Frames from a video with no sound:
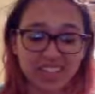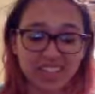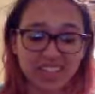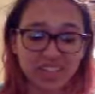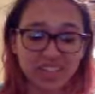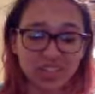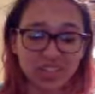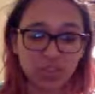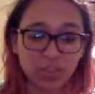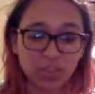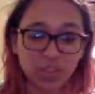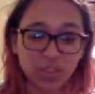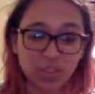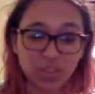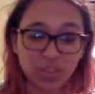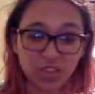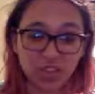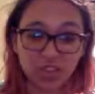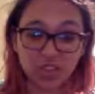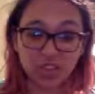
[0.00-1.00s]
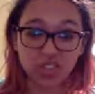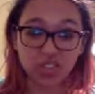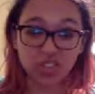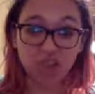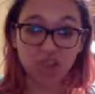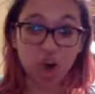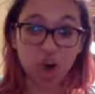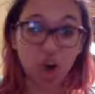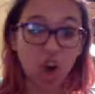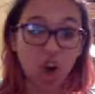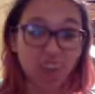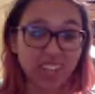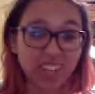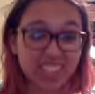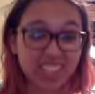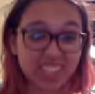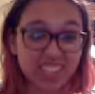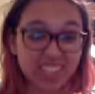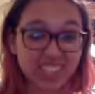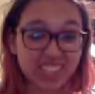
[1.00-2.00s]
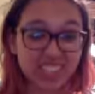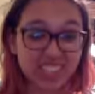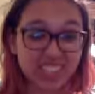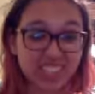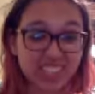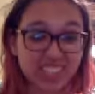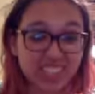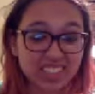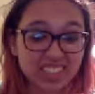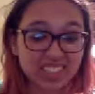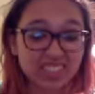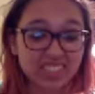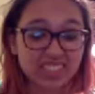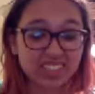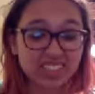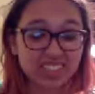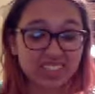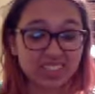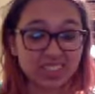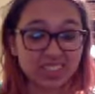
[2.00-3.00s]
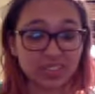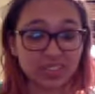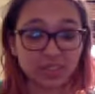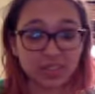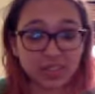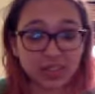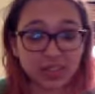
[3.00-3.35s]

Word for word: the 21st of August. So